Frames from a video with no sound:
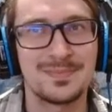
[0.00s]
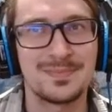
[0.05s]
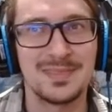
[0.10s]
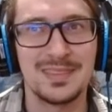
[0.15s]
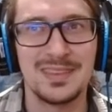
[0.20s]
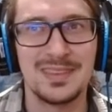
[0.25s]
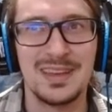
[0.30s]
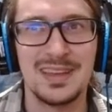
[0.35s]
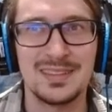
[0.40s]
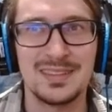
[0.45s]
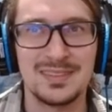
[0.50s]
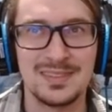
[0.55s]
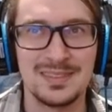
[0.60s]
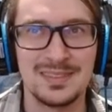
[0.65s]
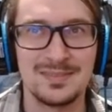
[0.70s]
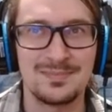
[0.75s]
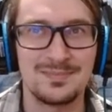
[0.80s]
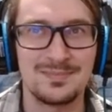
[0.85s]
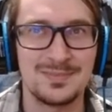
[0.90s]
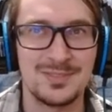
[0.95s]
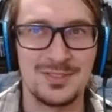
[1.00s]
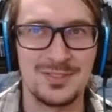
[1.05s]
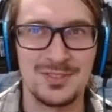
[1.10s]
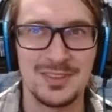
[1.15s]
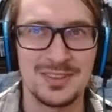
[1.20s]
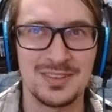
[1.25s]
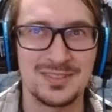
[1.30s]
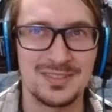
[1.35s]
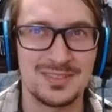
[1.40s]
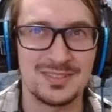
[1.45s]
That's
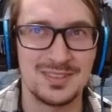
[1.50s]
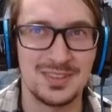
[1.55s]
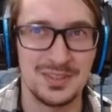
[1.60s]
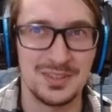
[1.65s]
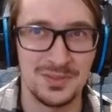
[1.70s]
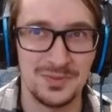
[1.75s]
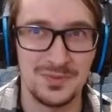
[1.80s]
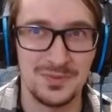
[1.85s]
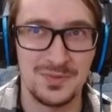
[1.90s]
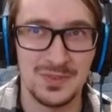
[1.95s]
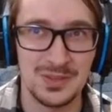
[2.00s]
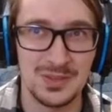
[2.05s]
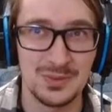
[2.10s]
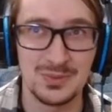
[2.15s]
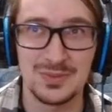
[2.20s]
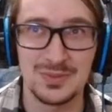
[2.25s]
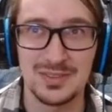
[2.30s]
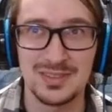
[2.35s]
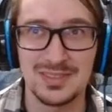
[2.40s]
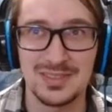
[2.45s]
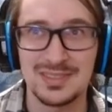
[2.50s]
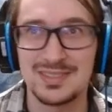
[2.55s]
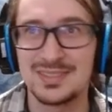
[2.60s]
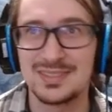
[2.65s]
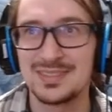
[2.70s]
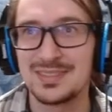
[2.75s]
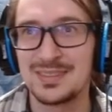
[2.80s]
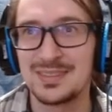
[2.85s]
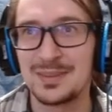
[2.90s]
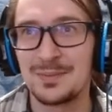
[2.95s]
just confusing.
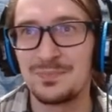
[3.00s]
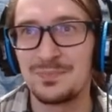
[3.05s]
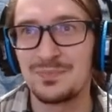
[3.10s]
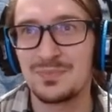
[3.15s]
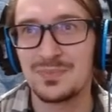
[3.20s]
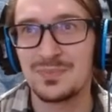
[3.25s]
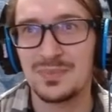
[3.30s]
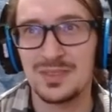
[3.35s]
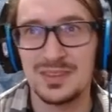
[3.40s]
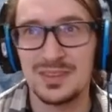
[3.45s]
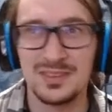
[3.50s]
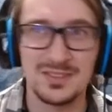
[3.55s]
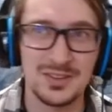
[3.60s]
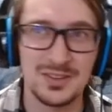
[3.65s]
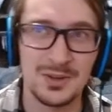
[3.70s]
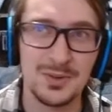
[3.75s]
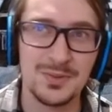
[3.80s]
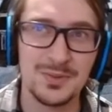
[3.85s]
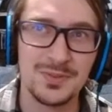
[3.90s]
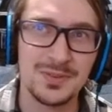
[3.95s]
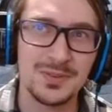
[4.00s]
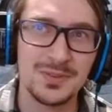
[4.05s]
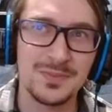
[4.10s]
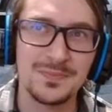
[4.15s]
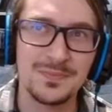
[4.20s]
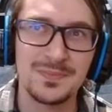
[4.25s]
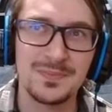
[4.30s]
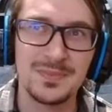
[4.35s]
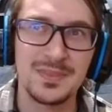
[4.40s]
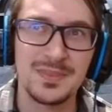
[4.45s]
Is it over?
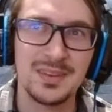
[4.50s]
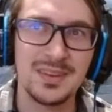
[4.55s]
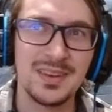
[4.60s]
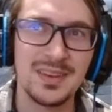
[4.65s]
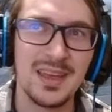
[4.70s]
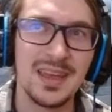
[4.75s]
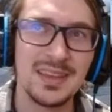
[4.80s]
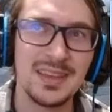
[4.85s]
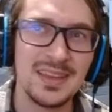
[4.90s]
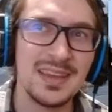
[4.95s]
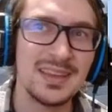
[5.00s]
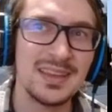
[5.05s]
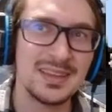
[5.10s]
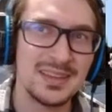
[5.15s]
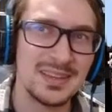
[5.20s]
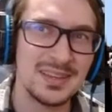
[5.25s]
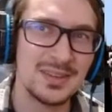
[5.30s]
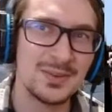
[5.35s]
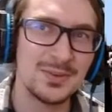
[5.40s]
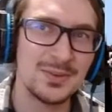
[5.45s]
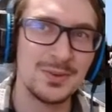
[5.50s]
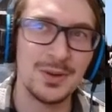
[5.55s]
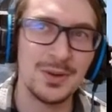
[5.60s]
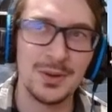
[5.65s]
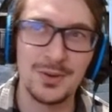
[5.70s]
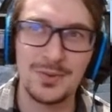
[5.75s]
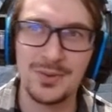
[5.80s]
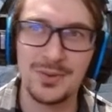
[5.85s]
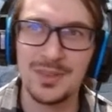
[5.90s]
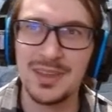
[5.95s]
Not yet, Neku.
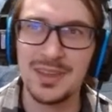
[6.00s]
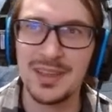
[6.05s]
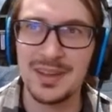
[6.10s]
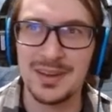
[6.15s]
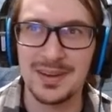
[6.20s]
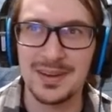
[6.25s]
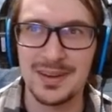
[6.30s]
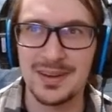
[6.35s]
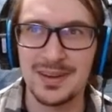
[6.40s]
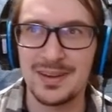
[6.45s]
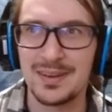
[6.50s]
Over there.